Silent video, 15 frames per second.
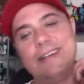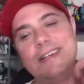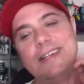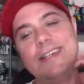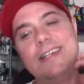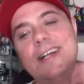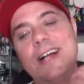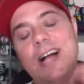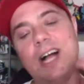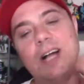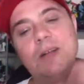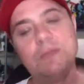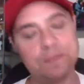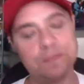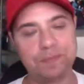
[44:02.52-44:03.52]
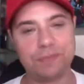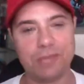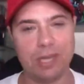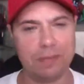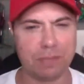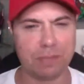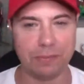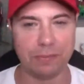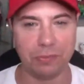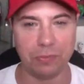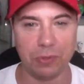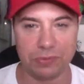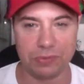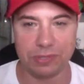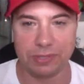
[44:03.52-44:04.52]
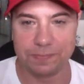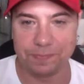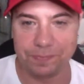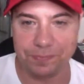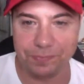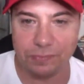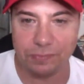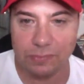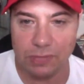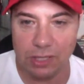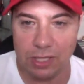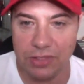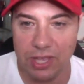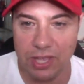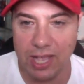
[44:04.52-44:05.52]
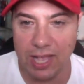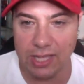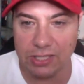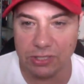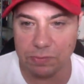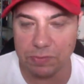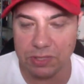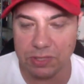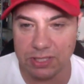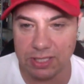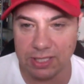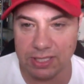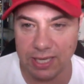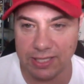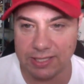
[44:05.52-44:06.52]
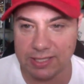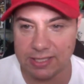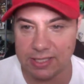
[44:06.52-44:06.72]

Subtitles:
I probably won't. They canceled Mystic Knights to